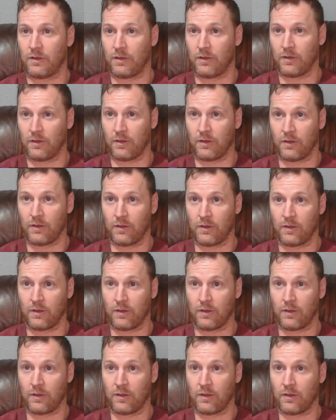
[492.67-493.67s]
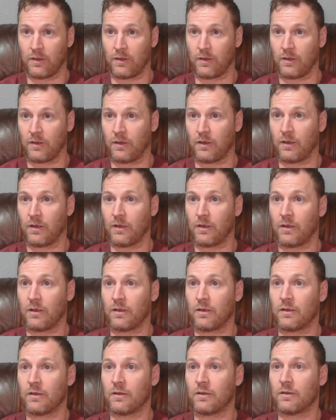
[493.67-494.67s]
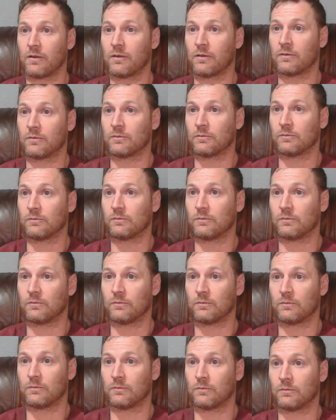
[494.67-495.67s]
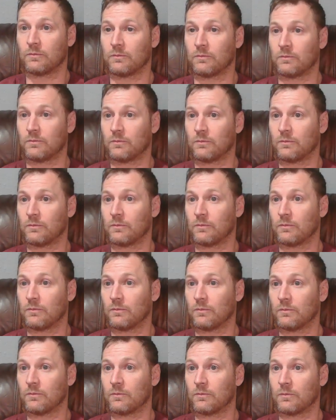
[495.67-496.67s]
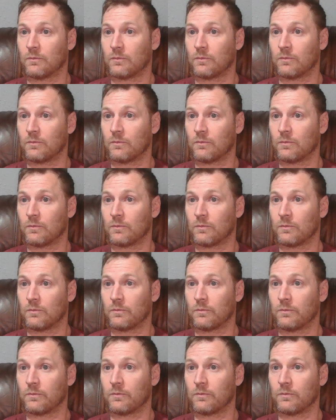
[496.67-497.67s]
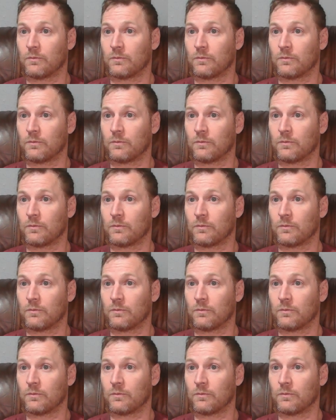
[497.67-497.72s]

Nobody speaks.